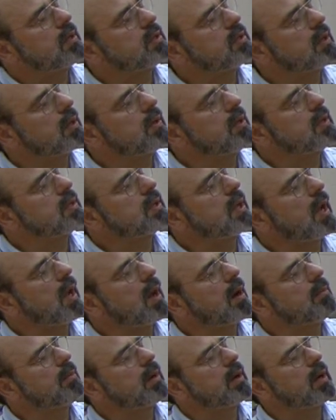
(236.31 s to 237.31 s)
series
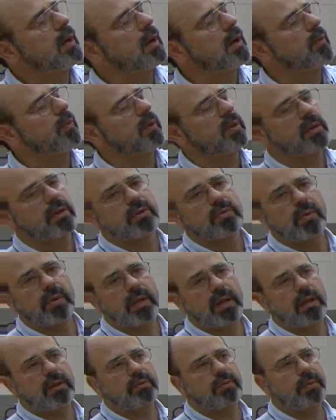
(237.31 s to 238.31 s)
camera here with a
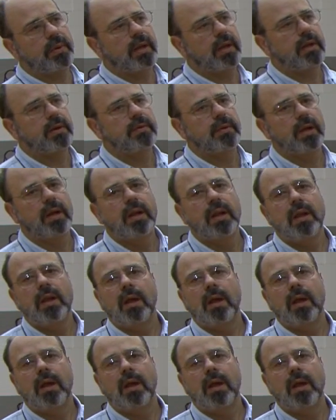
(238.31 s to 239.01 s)
28-300.